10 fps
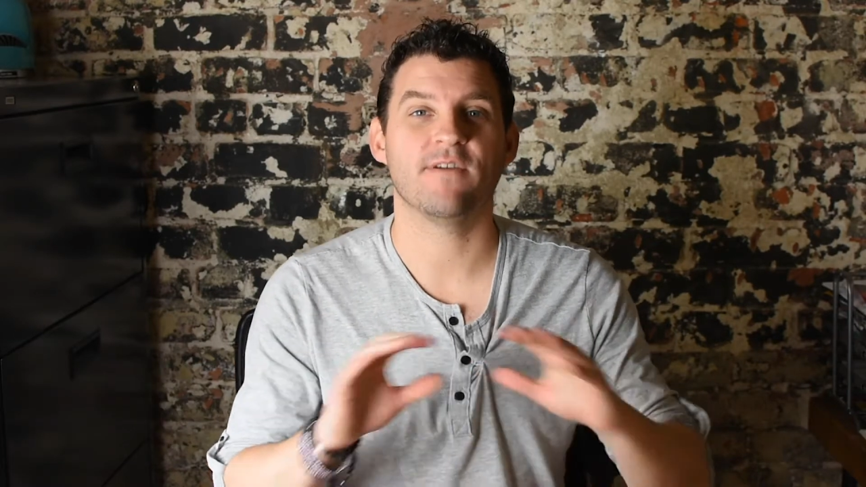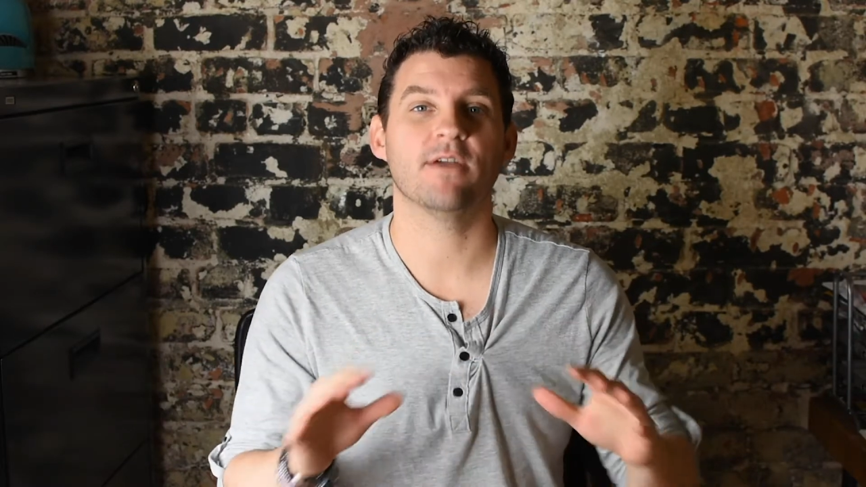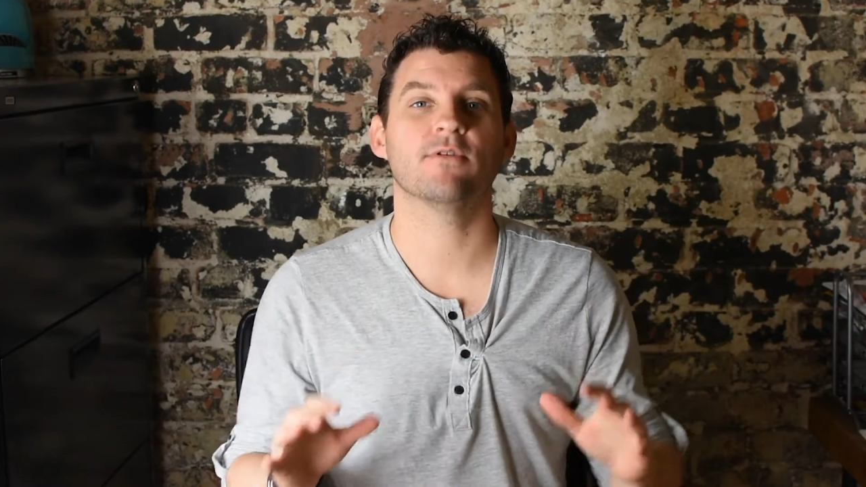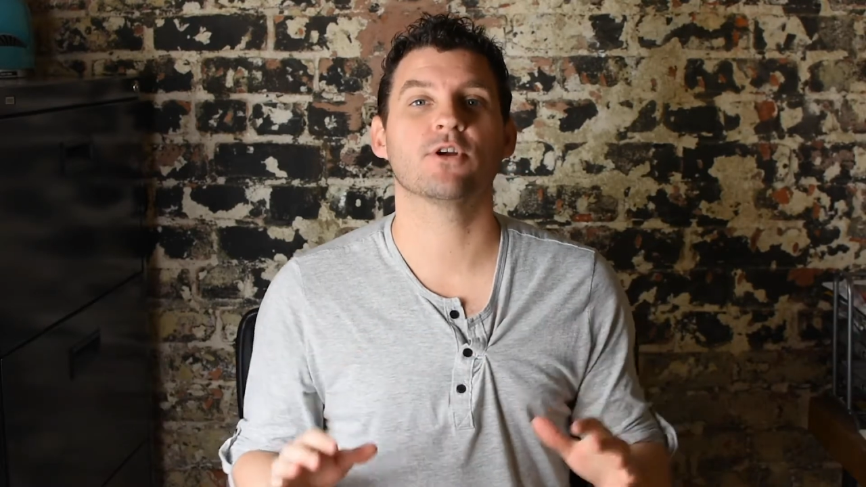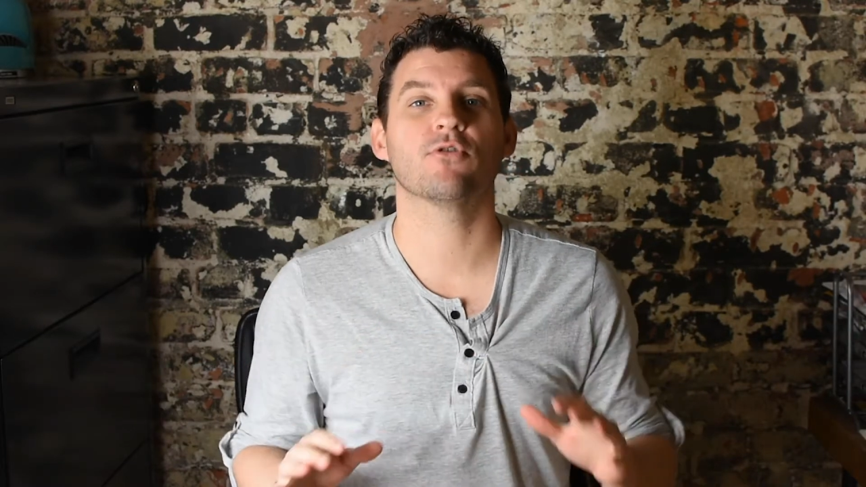
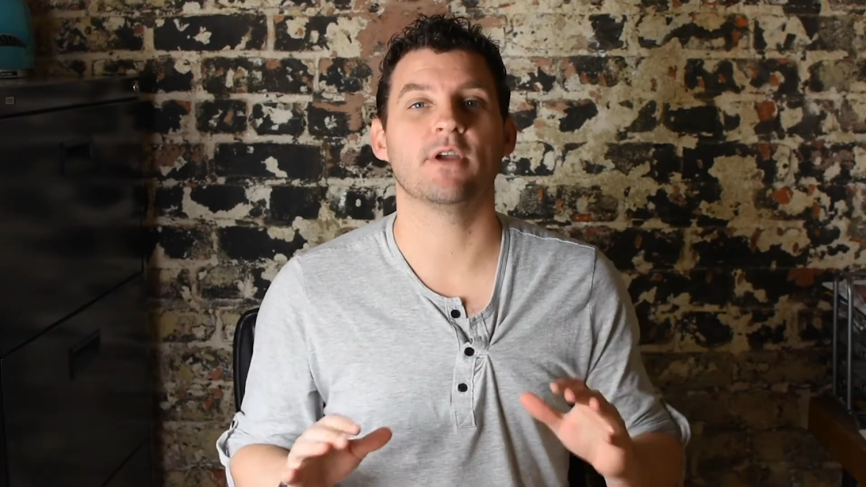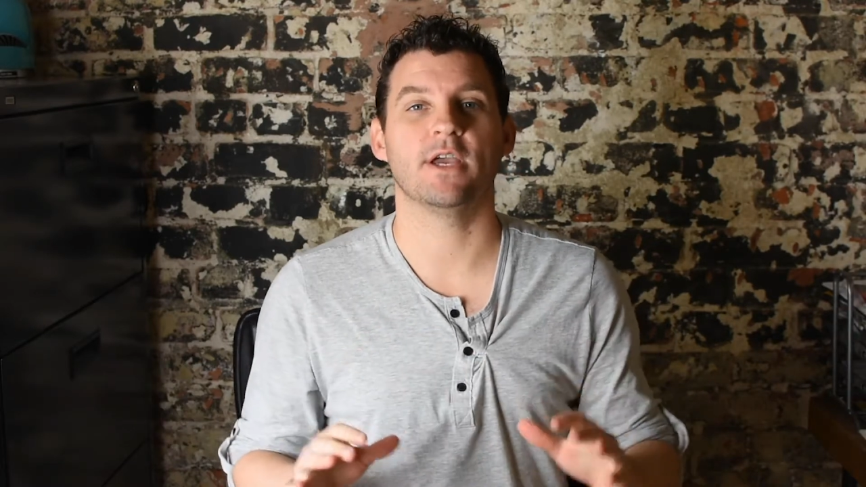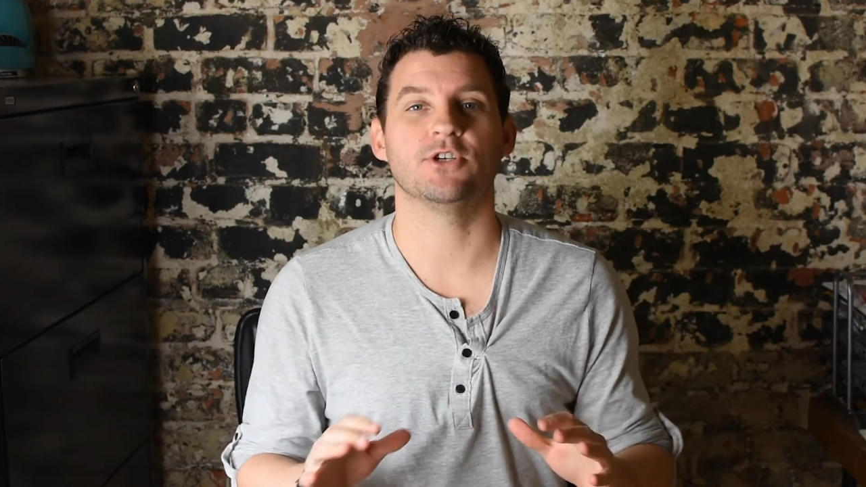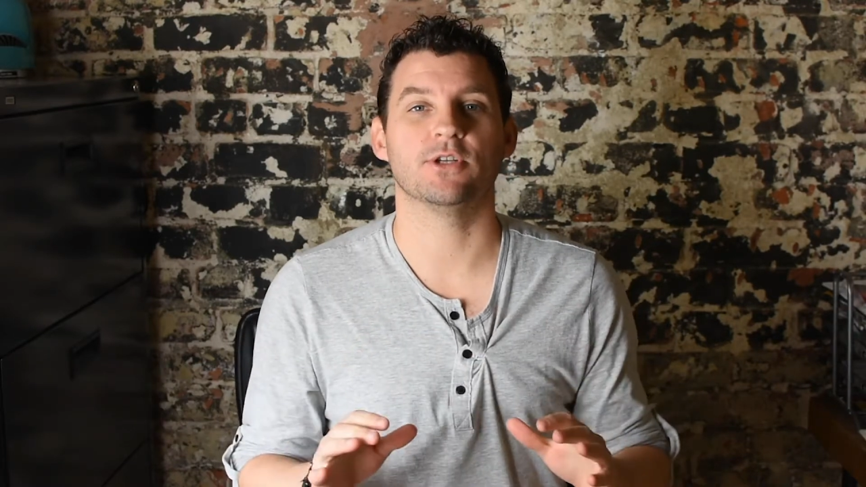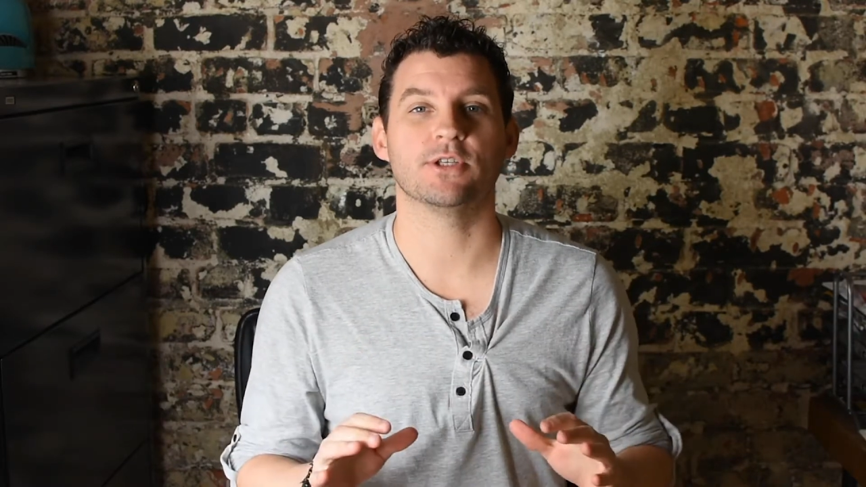favorite
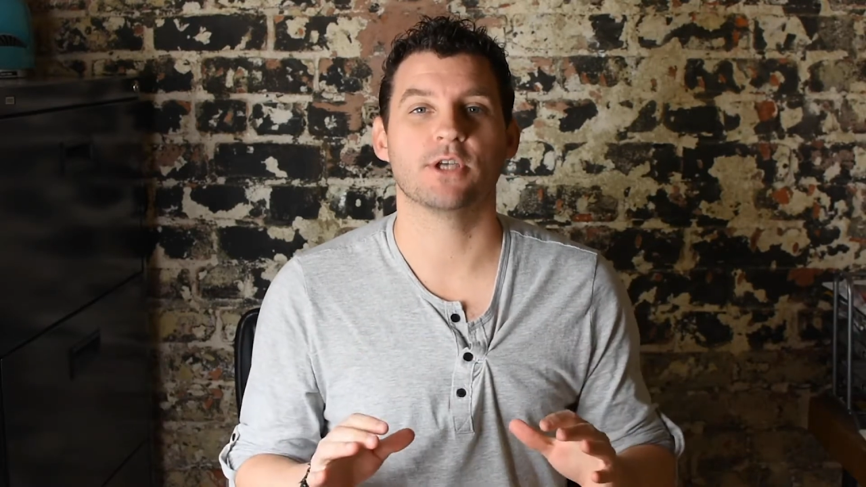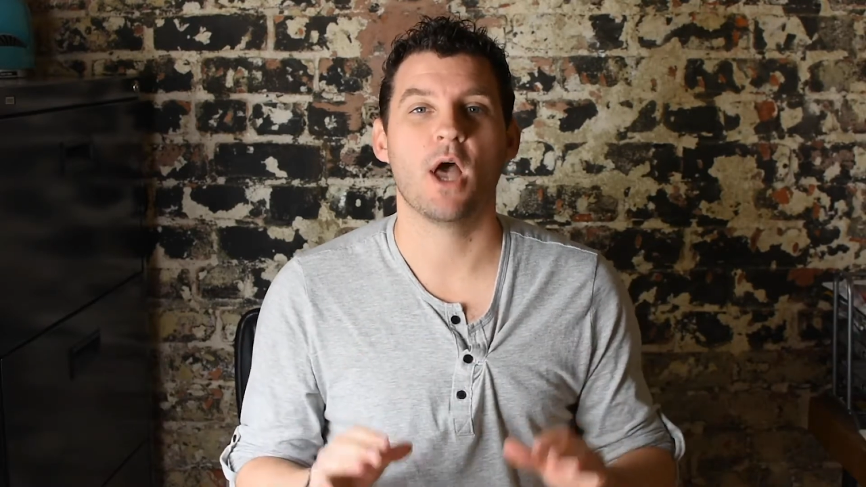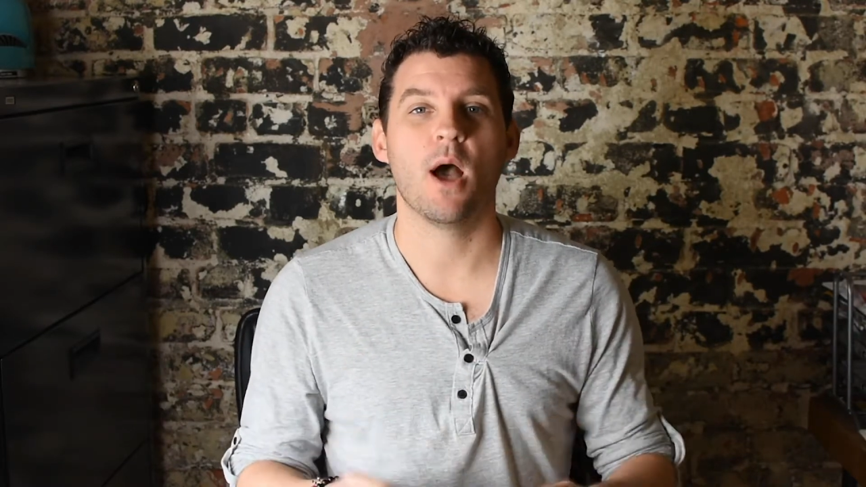creations,